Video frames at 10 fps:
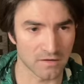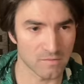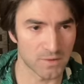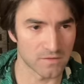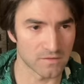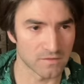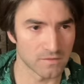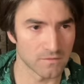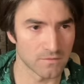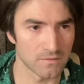
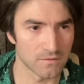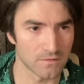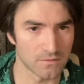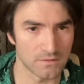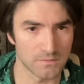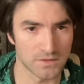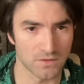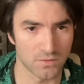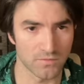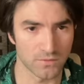expenses. Let me
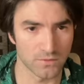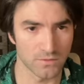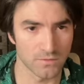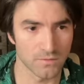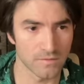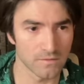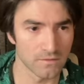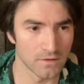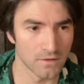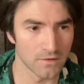go over those.
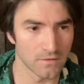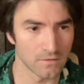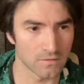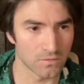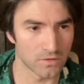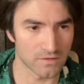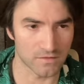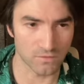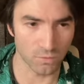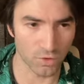So what has
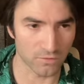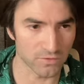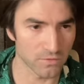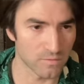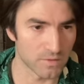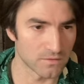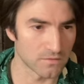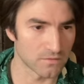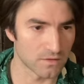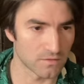the, what have those
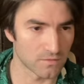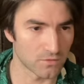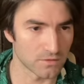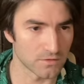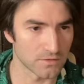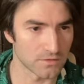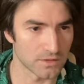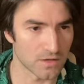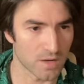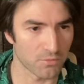been historically?
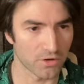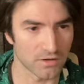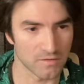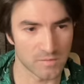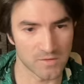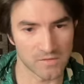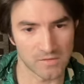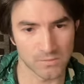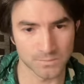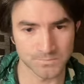Okay, operating
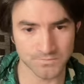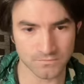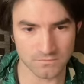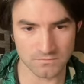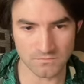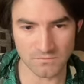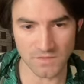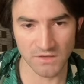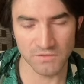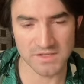expenses.
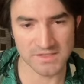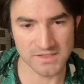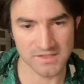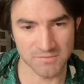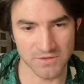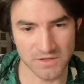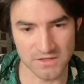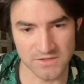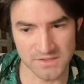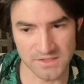This is something that
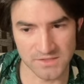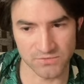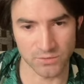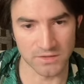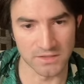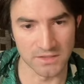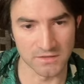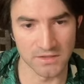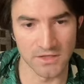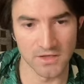I just think is really
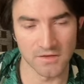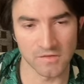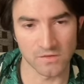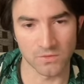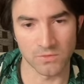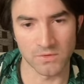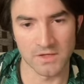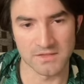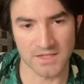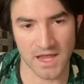neat. So
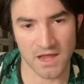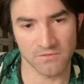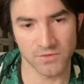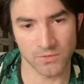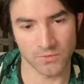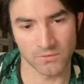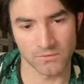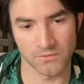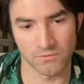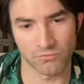to have your
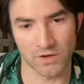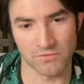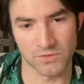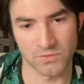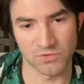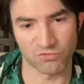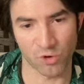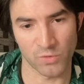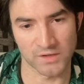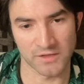revenue
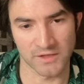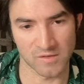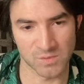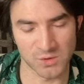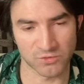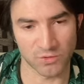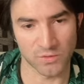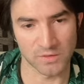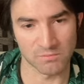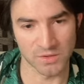growing like it's been
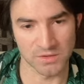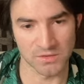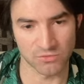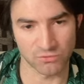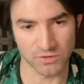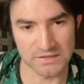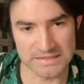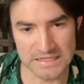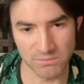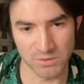growing, but you're really
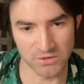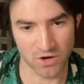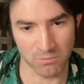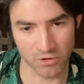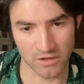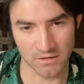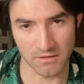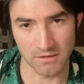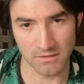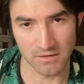keeping your operating
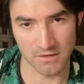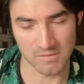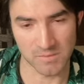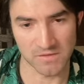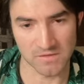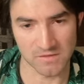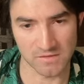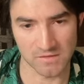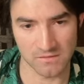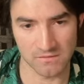uh,
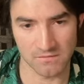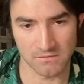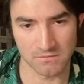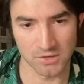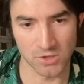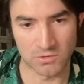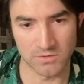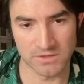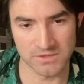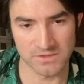expenses
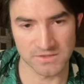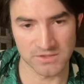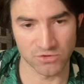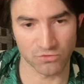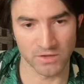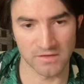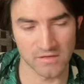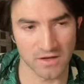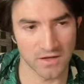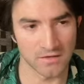low is just a great
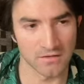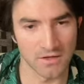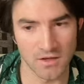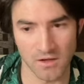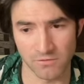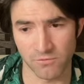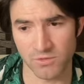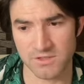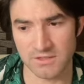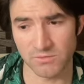sign.
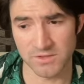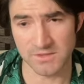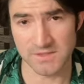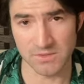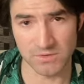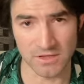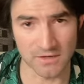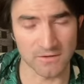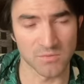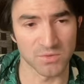Unfortunately, what you see with a lot
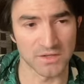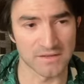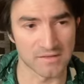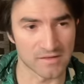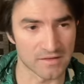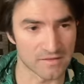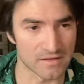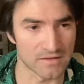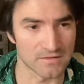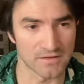of companies is
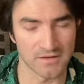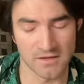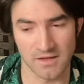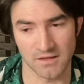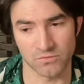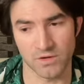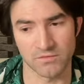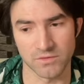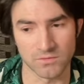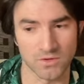that as
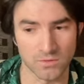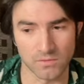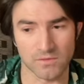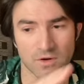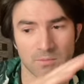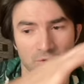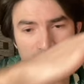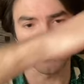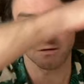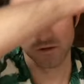revenue goes, their
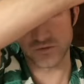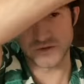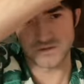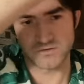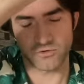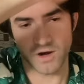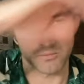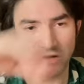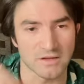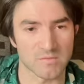operating income just or
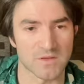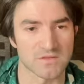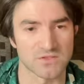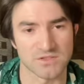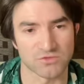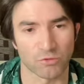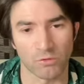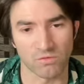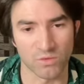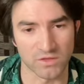operating expenses just
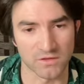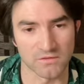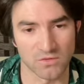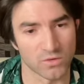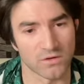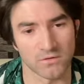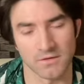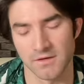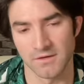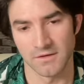grows with it to where
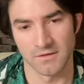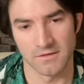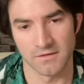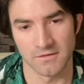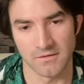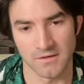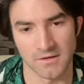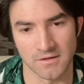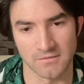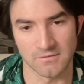
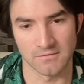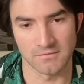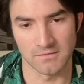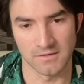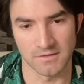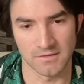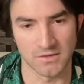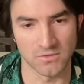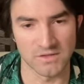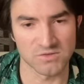uh, you
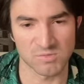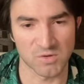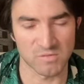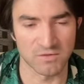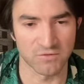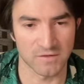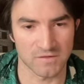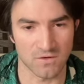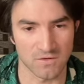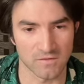know, these are supposed to be fixed
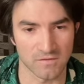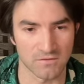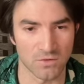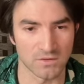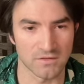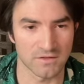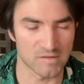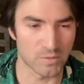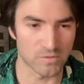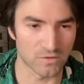costs. The only thing
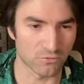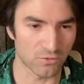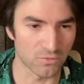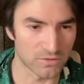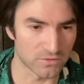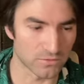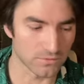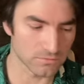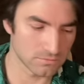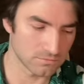supposed to grow with your